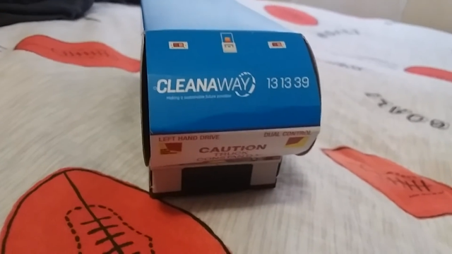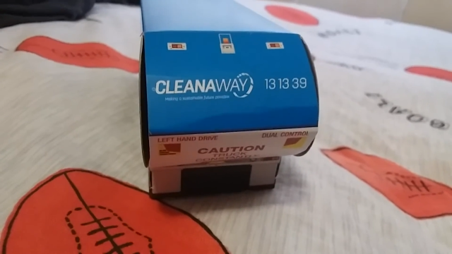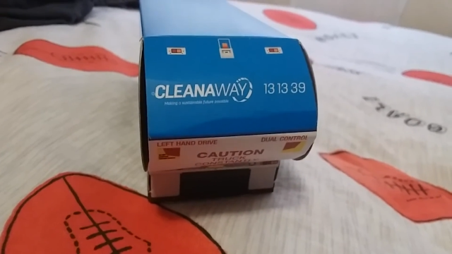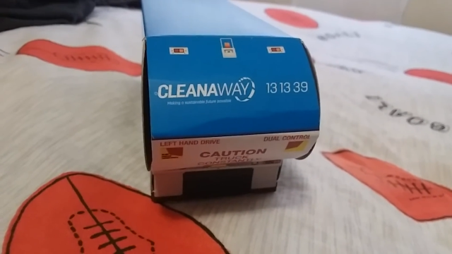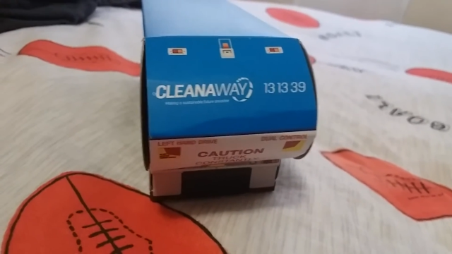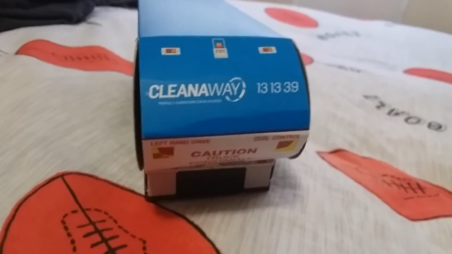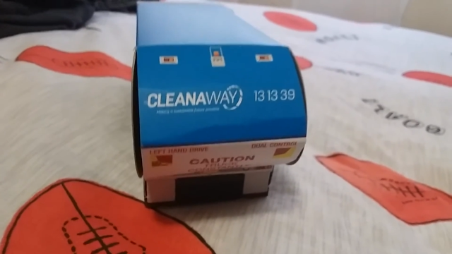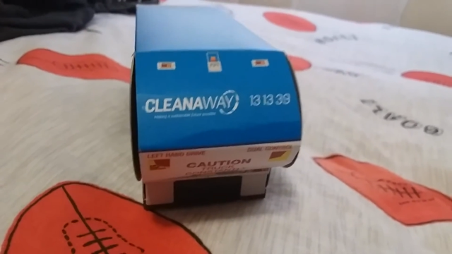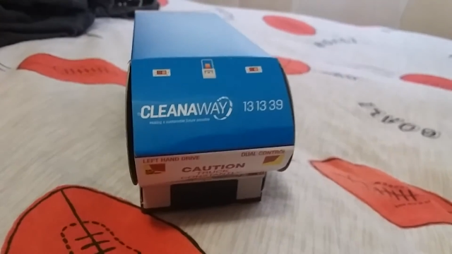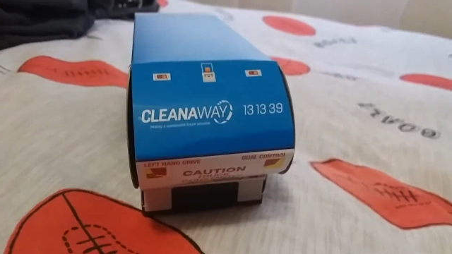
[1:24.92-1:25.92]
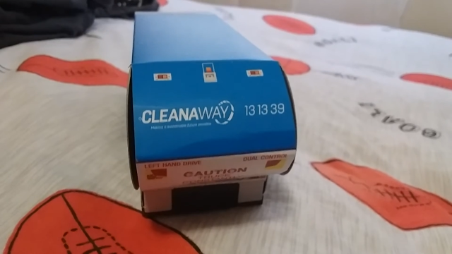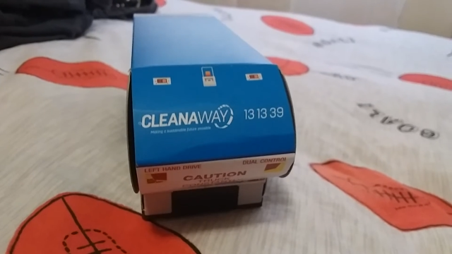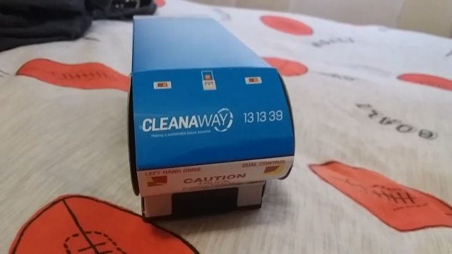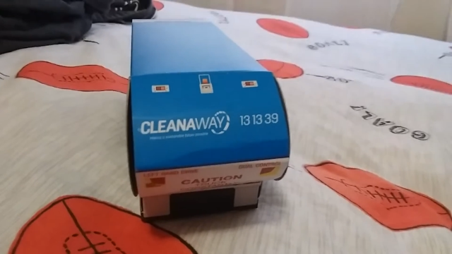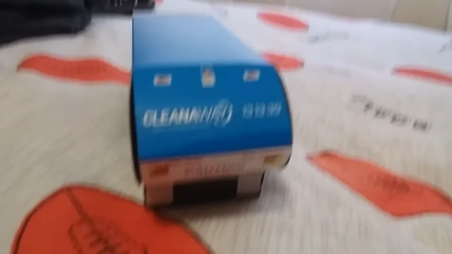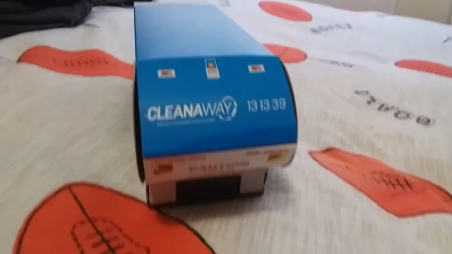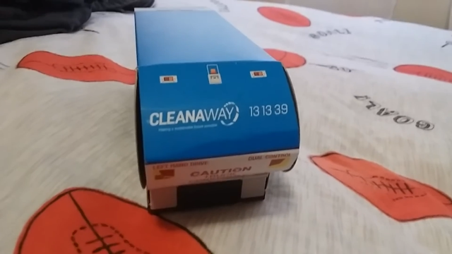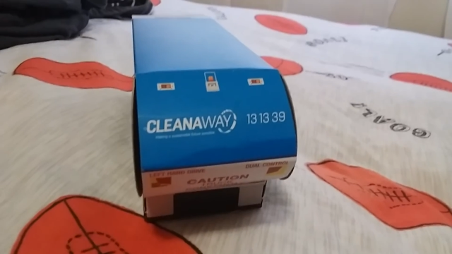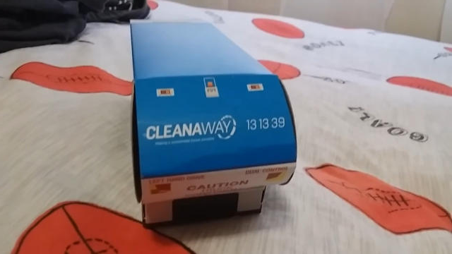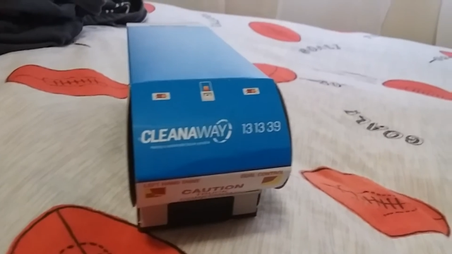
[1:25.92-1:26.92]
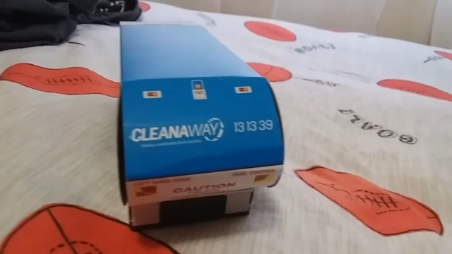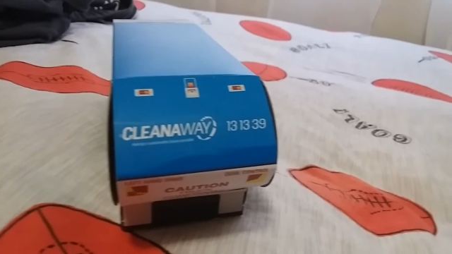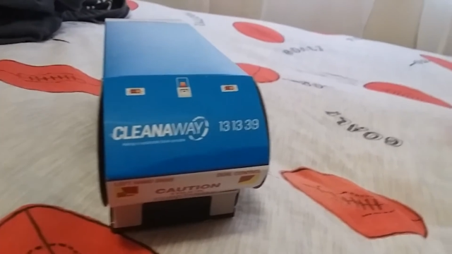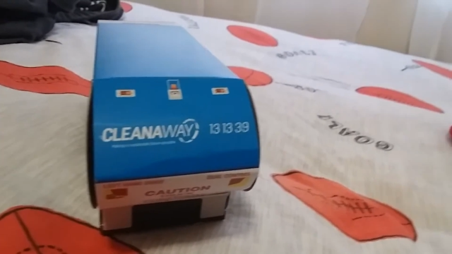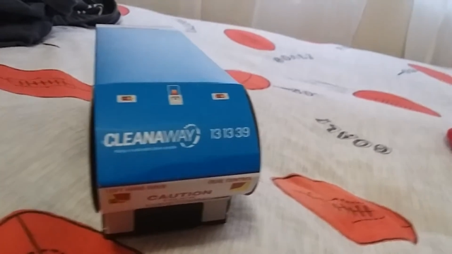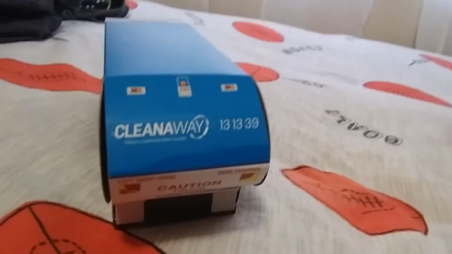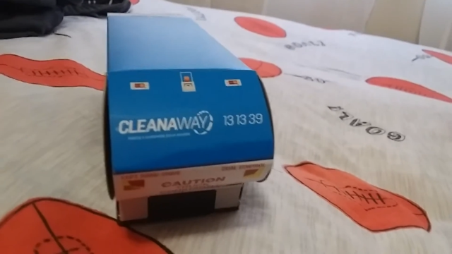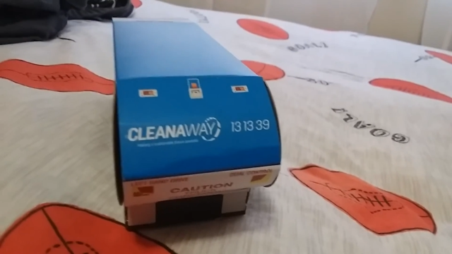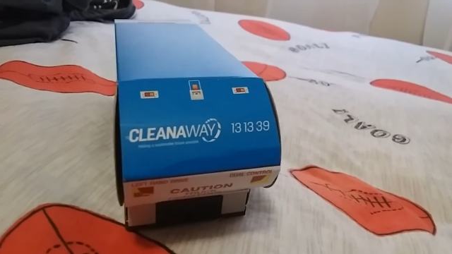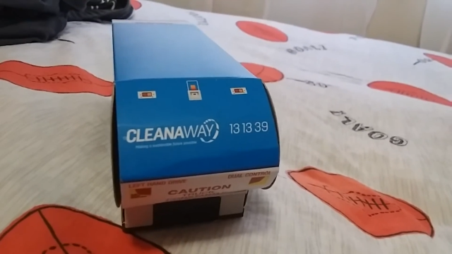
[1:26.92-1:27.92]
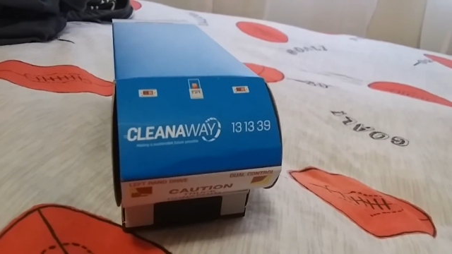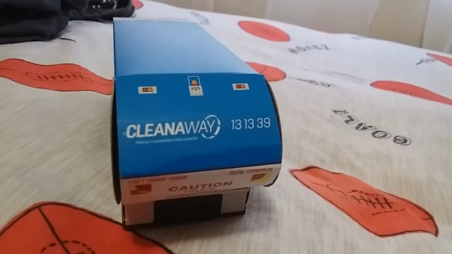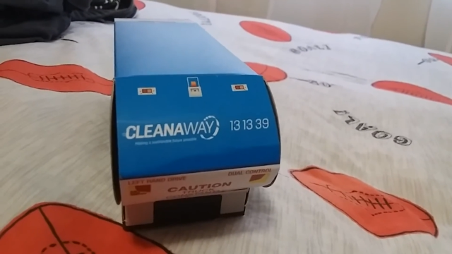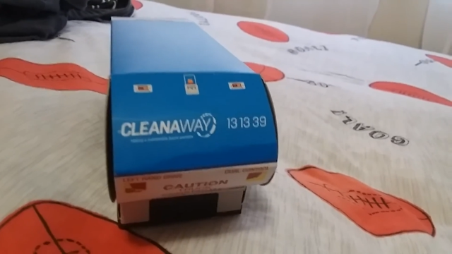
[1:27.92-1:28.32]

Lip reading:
(no speaker visible)